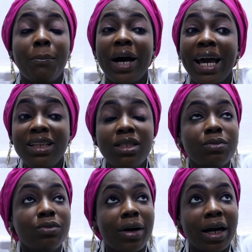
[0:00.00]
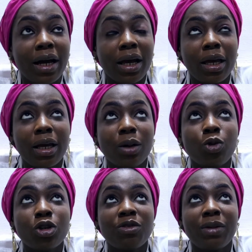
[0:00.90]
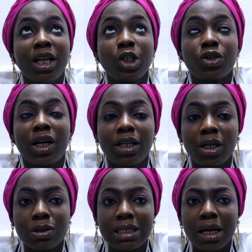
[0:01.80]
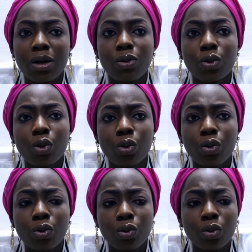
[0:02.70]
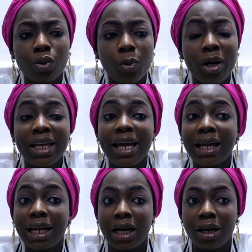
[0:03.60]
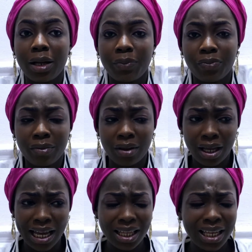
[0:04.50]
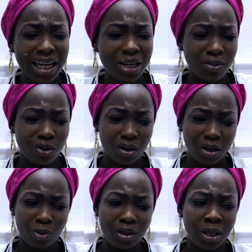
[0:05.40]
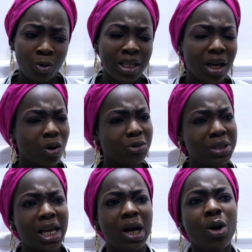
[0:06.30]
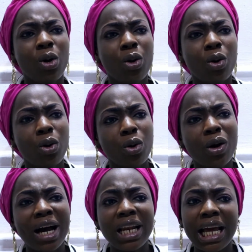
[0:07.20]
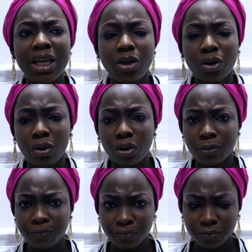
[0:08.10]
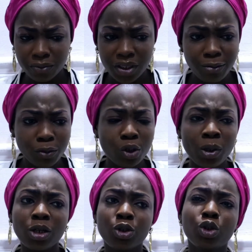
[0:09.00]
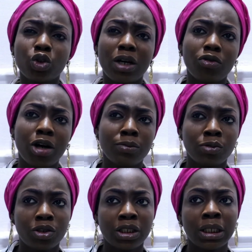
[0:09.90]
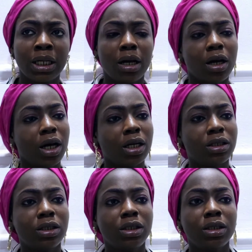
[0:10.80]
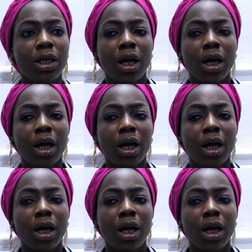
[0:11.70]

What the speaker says: One of my lecturers then was like, oh Tolu, when he had I think he had me talking one day. When I called me like, oh, I like why don't you travel abroad and